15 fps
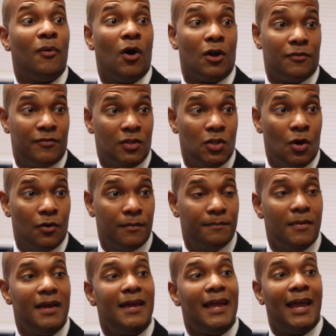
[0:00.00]
part of the loan.
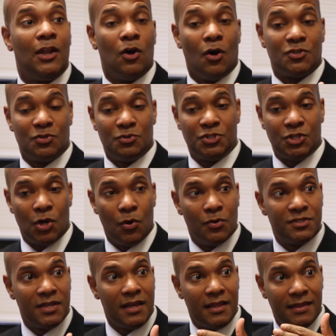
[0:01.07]
It also
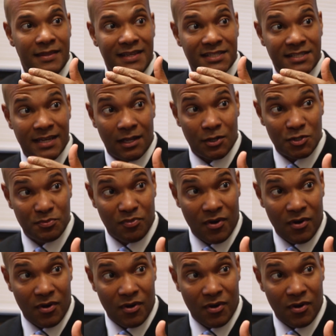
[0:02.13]
shows the seller's